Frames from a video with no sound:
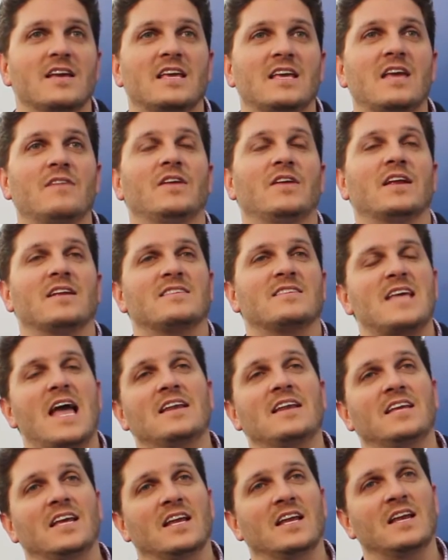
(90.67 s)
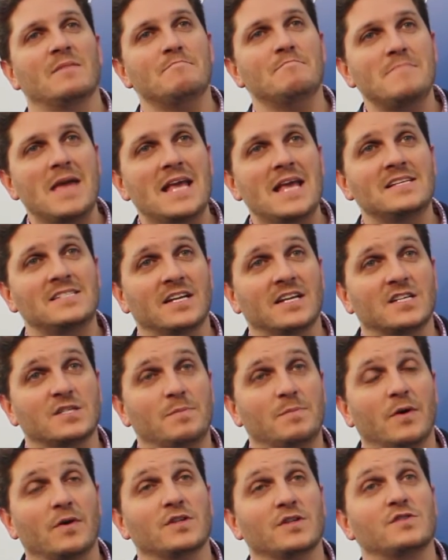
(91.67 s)
giving an attendee an amazing
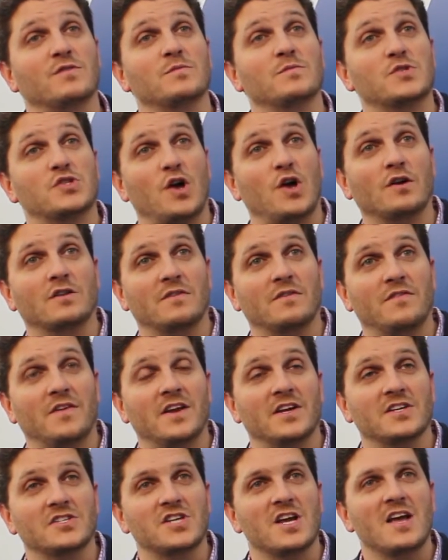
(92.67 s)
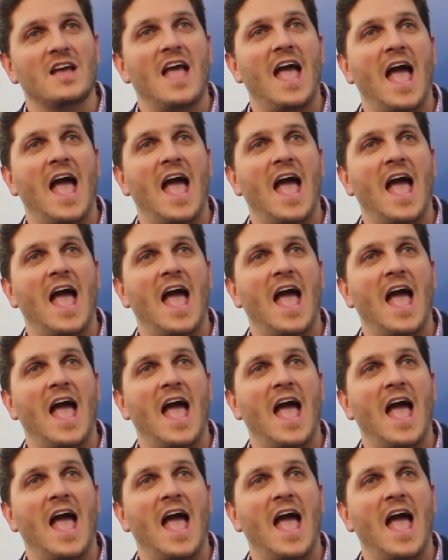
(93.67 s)
experience from start to finish